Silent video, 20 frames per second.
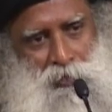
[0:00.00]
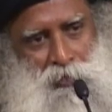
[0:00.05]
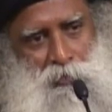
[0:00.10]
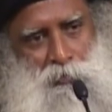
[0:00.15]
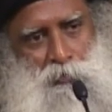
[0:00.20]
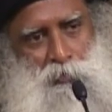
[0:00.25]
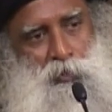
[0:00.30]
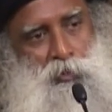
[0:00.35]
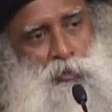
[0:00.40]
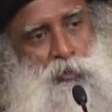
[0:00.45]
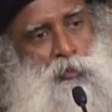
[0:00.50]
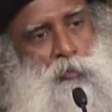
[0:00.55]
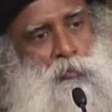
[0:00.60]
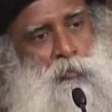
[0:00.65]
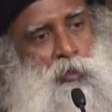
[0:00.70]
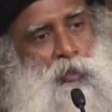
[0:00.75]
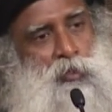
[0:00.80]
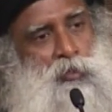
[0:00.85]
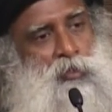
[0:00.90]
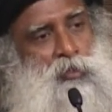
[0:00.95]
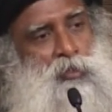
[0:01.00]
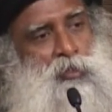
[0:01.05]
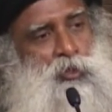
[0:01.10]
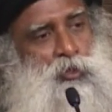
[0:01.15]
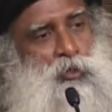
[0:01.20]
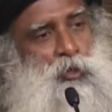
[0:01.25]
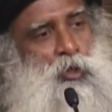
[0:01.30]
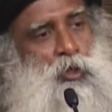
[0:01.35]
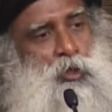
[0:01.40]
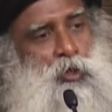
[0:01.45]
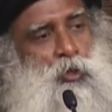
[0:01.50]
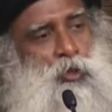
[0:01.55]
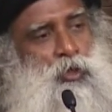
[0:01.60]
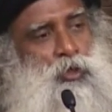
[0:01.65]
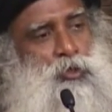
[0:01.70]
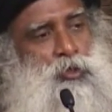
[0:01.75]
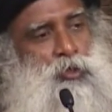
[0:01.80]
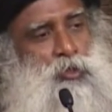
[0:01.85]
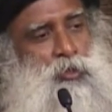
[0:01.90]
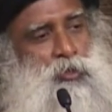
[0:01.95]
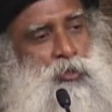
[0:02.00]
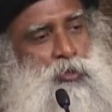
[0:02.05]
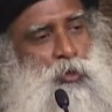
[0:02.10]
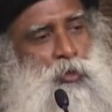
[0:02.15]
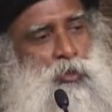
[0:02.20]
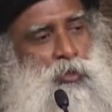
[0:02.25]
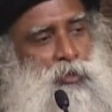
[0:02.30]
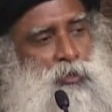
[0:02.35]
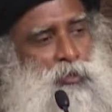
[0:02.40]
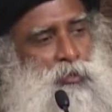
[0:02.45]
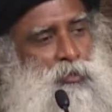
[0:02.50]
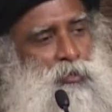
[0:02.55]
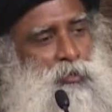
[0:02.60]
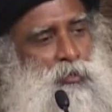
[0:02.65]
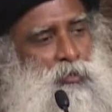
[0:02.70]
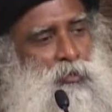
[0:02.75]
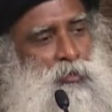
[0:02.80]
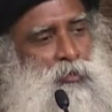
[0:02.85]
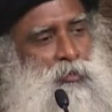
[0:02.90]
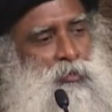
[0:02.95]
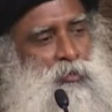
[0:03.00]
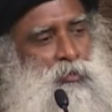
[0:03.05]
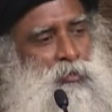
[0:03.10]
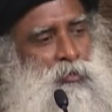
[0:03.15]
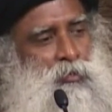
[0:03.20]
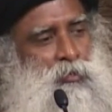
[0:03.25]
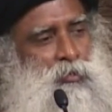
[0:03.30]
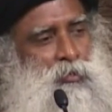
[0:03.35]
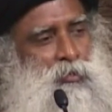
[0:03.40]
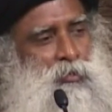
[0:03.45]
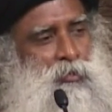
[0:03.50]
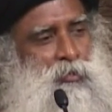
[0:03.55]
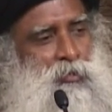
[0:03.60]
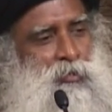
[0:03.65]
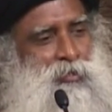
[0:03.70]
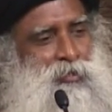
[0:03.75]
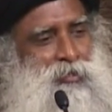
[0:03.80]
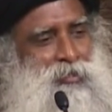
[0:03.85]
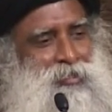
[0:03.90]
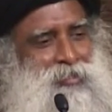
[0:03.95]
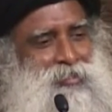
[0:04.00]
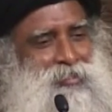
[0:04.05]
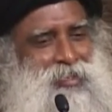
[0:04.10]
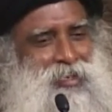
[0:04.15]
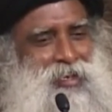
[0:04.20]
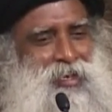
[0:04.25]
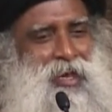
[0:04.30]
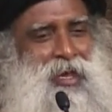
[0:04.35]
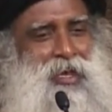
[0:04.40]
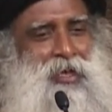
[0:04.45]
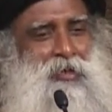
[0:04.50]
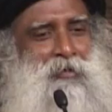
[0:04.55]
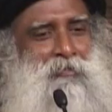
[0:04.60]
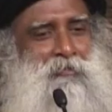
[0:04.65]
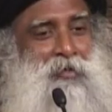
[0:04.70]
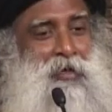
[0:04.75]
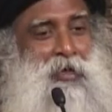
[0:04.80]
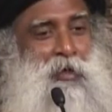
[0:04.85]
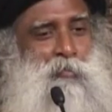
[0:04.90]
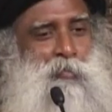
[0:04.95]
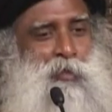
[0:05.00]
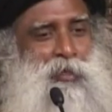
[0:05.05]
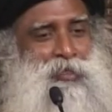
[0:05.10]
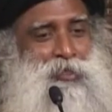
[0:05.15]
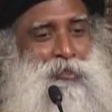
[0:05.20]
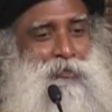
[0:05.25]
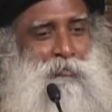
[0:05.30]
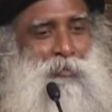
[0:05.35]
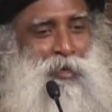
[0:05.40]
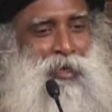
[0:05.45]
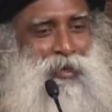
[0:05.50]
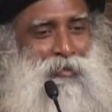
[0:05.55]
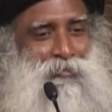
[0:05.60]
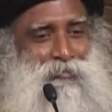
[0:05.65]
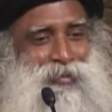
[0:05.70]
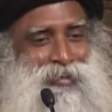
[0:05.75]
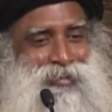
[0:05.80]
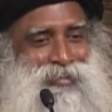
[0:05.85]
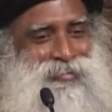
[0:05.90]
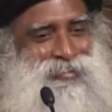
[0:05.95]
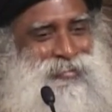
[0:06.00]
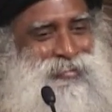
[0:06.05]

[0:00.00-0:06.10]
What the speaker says: Spiritual process is not a conscious choice. It's a kind of compulsive behavior.